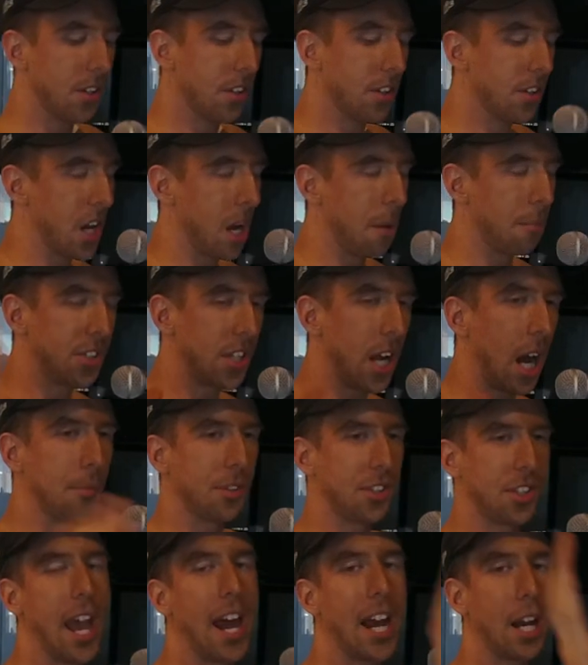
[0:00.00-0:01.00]
So I'm, I'm
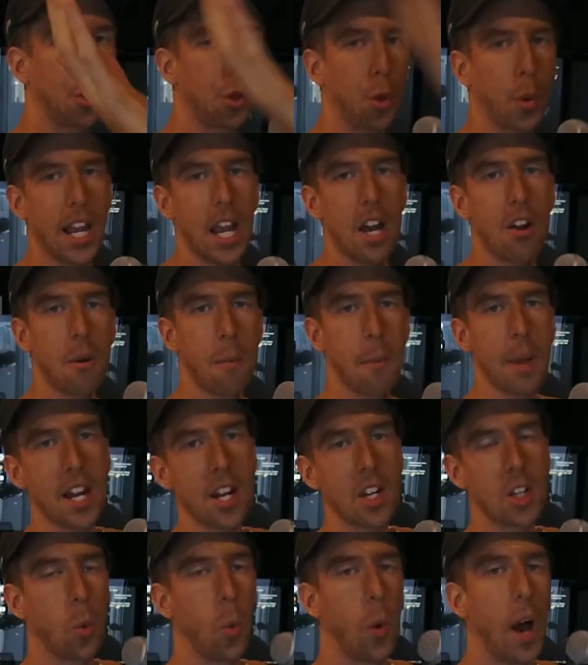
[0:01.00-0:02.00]
standing 300
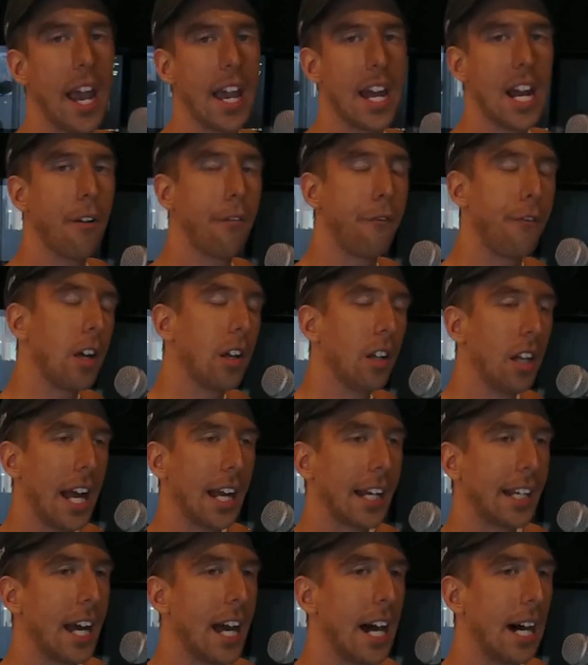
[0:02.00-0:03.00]
meters away, and I feel
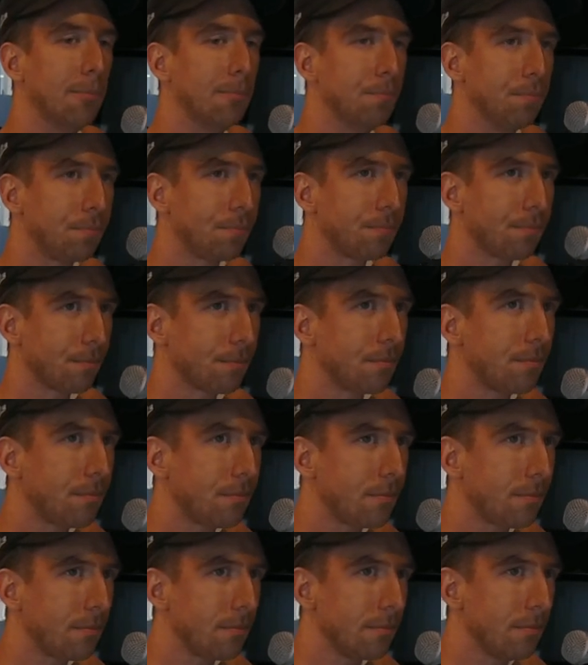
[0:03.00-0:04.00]
like, um,
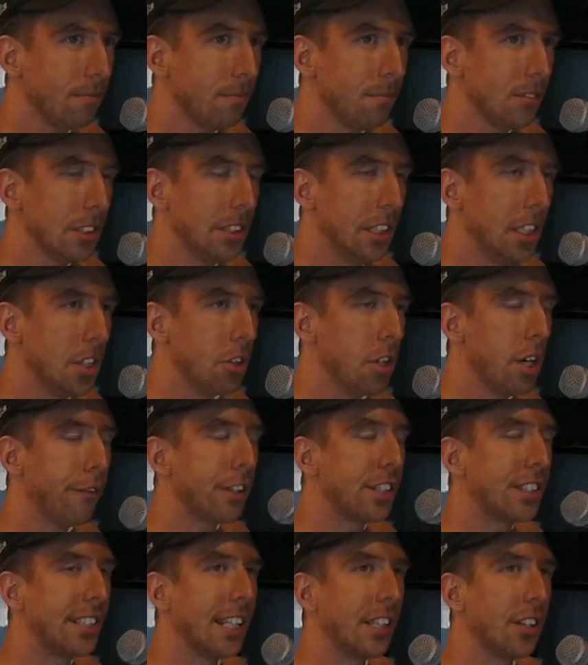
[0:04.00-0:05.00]
you ever
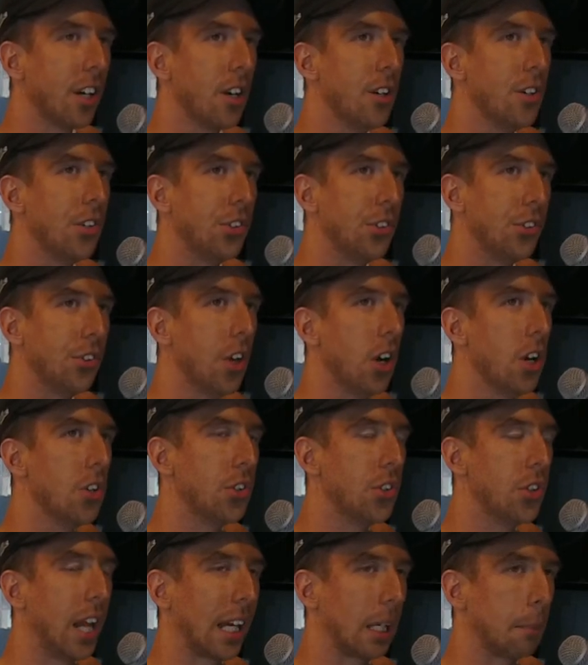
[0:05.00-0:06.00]
see those,
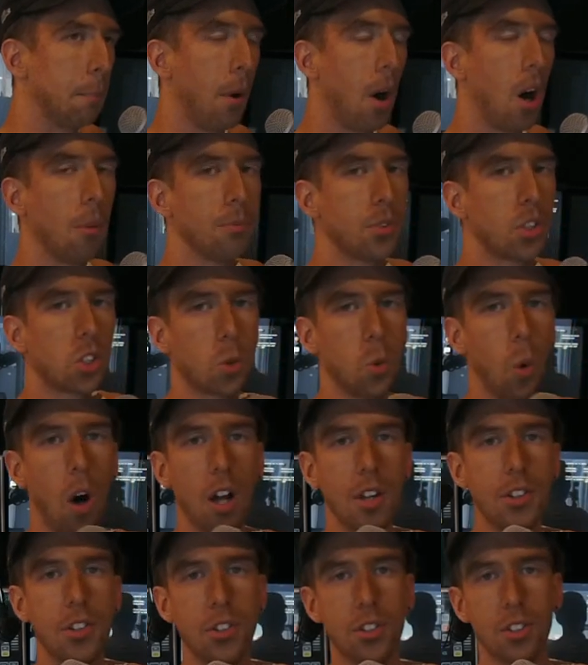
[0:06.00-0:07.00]
those like bomb
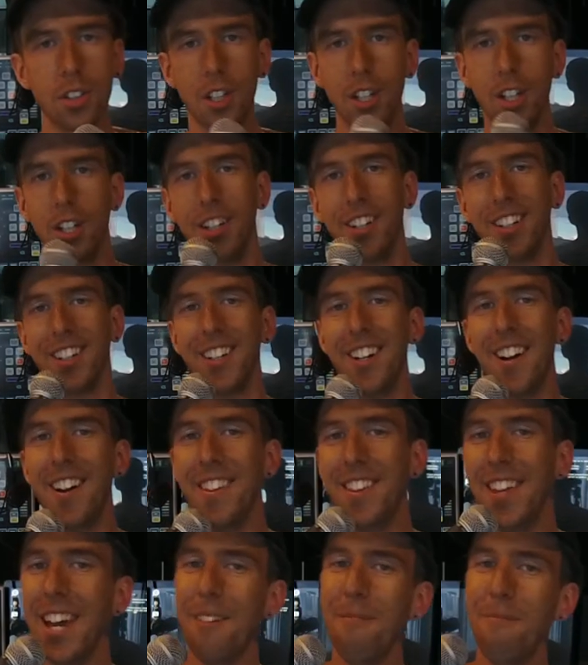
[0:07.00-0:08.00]
squads? You know,
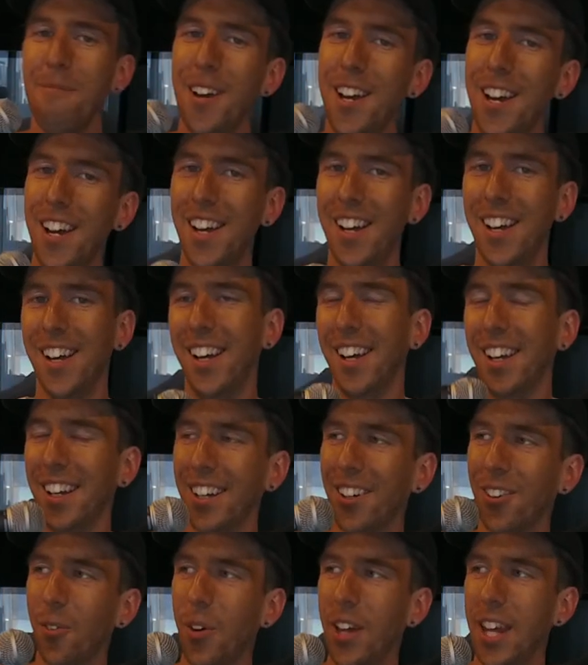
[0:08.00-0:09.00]
them?
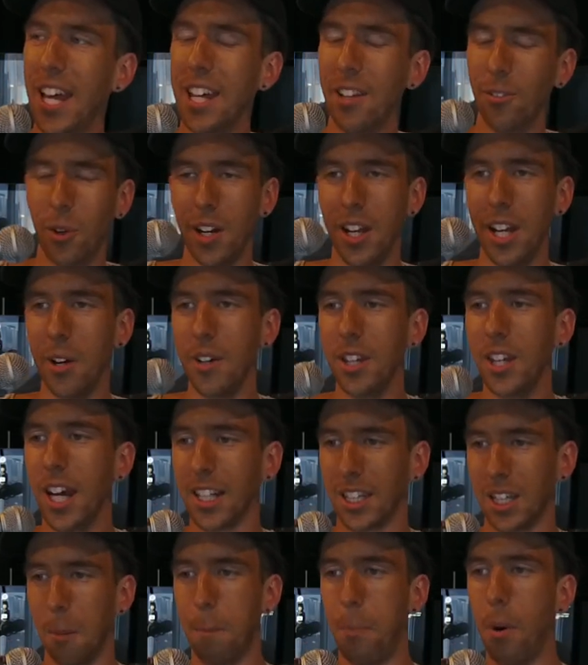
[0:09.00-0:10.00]
Where, they, where they're in
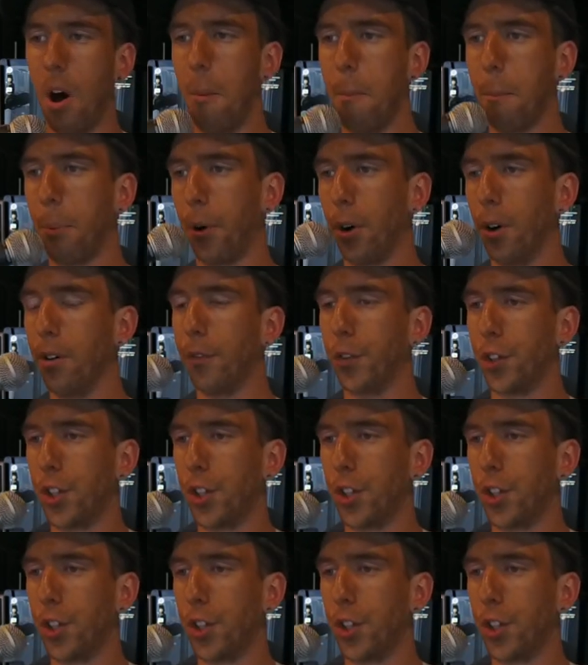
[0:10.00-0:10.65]
like the bomb proof